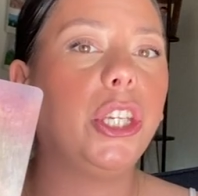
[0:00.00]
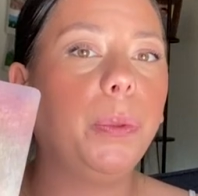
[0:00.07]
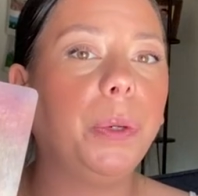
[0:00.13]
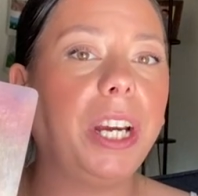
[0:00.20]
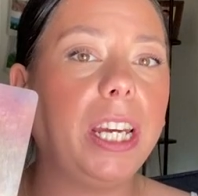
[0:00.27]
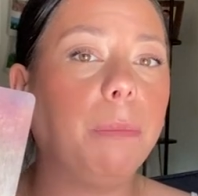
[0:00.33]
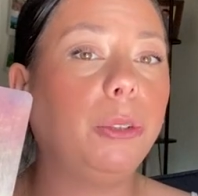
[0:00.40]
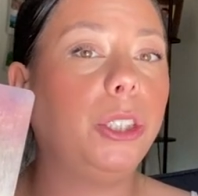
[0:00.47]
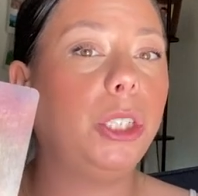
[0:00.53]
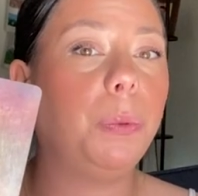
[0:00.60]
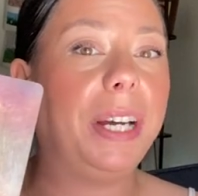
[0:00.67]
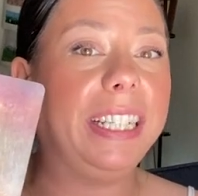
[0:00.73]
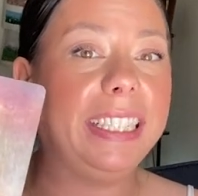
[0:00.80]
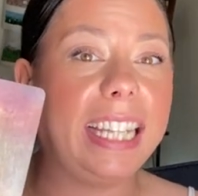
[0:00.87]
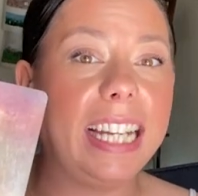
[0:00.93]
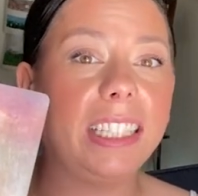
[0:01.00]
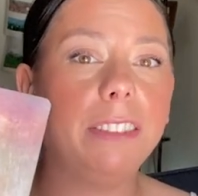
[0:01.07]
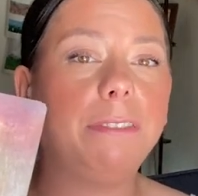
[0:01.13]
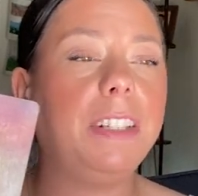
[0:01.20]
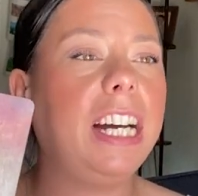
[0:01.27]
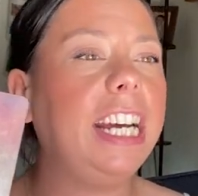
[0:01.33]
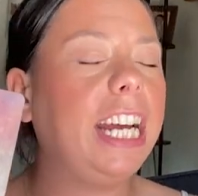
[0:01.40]
You were able to
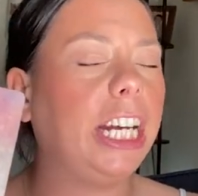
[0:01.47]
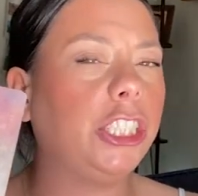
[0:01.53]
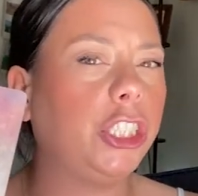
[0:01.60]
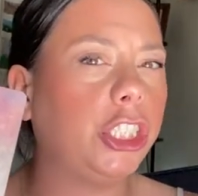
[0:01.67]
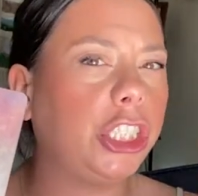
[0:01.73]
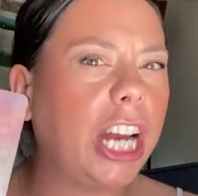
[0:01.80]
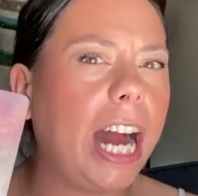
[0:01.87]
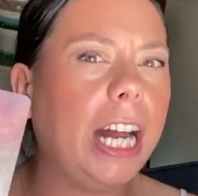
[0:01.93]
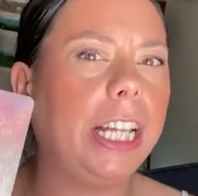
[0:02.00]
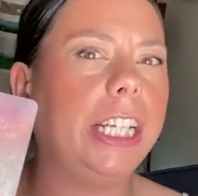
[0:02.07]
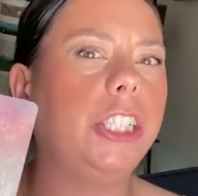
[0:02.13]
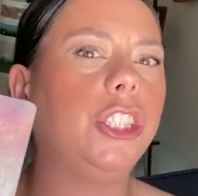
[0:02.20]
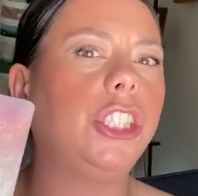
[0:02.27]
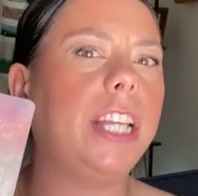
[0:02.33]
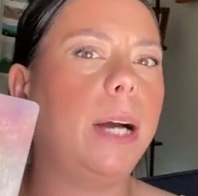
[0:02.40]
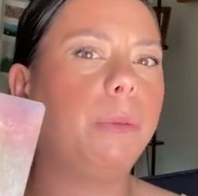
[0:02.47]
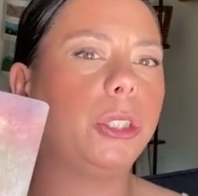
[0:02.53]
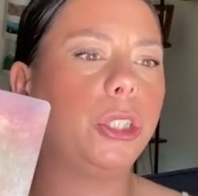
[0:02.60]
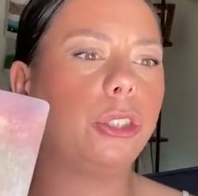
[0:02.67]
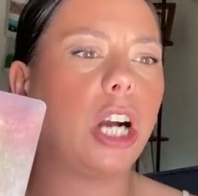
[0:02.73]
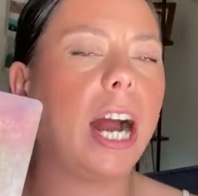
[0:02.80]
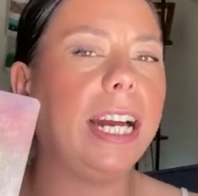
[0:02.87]
identify a challenge that
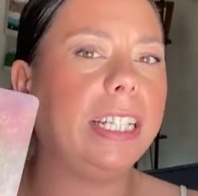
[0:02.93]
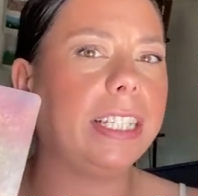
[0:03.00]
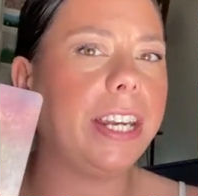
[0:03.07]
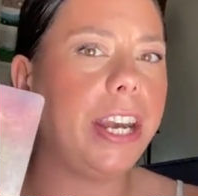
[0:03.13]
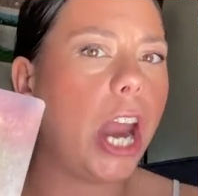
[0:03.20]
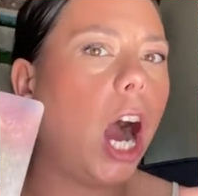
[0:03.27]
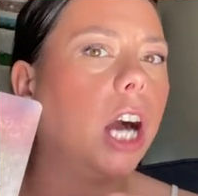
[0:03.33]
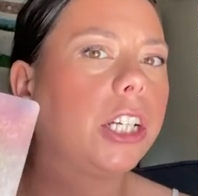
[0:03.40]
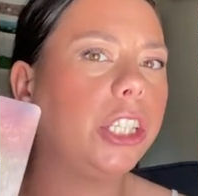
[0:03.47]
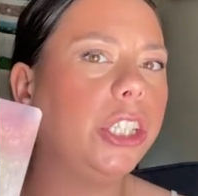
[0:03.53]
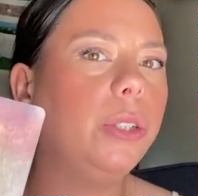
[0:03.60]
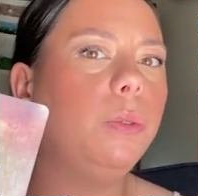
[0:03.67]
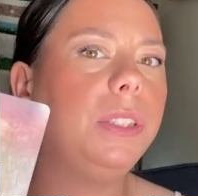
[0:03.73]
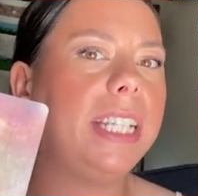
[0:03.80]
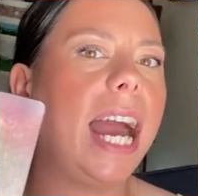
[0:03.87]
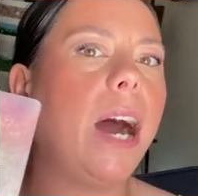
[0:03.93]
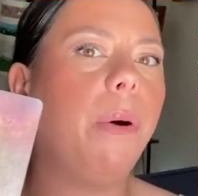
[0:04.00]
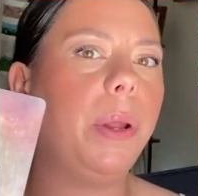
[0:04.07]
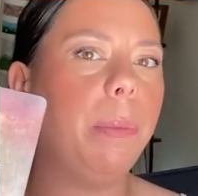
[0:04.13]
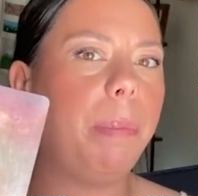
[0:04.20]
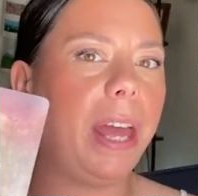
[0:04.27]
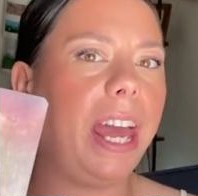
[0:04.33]
was trying to knock you
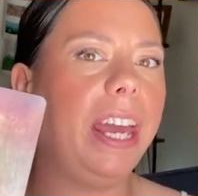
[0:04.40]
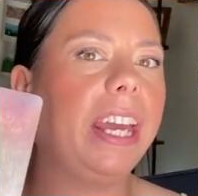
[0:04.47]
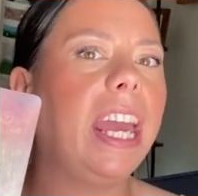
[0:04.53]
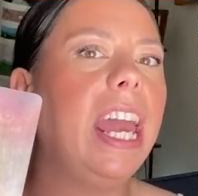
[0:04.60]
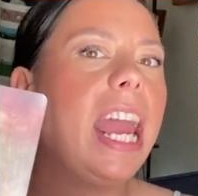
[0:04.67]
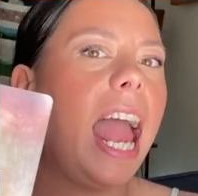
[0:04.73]
down a peg.